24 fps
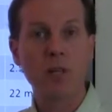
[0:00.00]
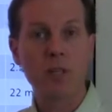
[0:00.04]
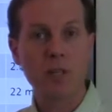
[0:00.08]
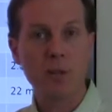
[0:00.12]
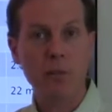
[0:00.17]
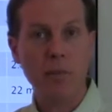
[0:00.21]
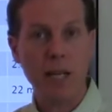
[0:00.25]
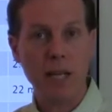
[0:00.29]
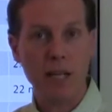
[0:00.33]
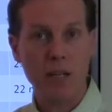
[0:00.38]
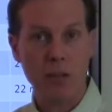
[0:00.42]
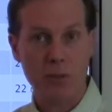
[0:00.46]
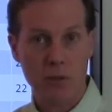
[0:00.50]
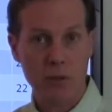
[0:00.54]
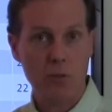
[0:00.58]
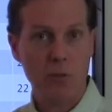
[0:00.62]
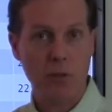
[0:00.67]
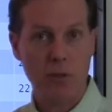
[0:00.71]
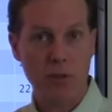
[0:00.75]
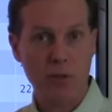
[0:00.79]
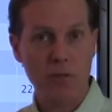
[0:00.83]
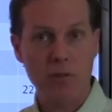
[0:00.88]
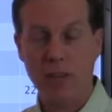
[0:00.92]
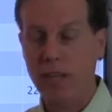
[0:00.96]
tomatoes
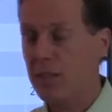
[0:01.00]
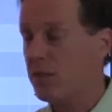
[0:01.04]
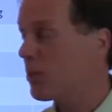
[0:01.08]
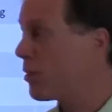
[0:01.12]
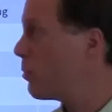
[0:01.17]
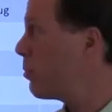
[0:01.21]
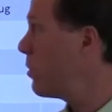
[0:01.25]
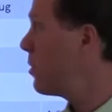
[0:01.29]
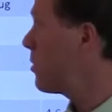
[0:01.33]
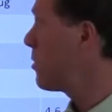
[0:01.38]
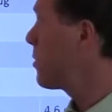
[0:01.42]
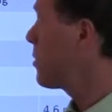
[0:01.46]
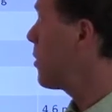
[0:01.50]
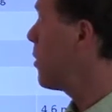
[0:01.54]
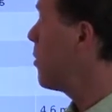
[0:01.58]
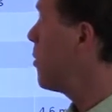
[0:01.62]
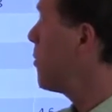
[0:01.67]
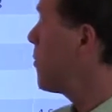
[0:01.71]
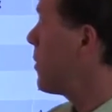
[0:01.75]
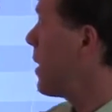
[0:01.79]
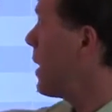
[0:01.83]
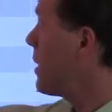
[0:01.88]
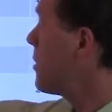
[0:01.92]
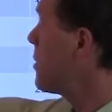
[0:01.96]
worth of vegetables.
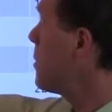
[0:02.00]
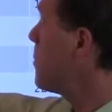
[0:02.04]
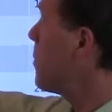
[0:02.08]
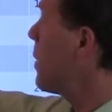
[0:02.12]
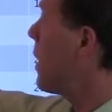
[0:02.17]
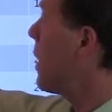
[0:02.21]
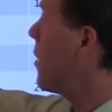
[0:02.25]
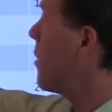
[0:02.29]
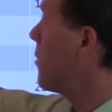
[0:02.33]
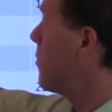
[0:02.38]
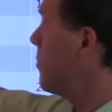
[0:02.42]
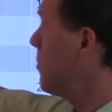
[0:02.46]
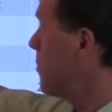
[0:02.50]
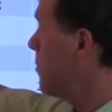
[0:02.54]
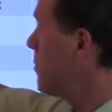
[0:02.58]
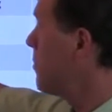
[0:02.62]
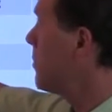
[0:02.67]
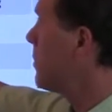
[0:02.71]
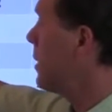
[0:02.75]
So that's about...